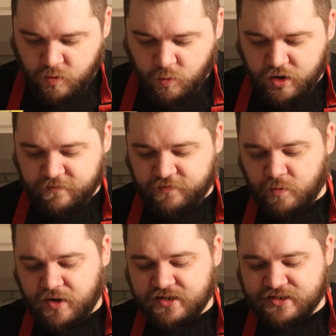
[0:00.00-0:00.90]
1
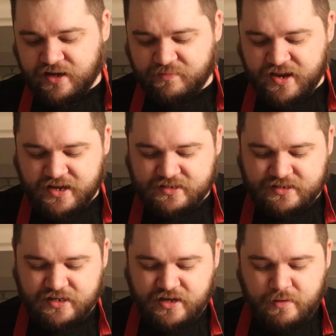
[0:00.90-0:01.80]
for 1 is up
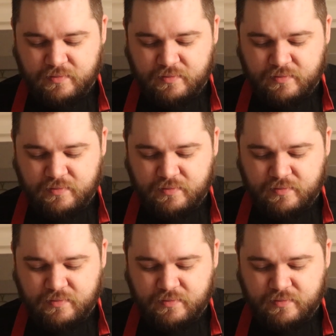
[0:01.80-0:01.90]
next,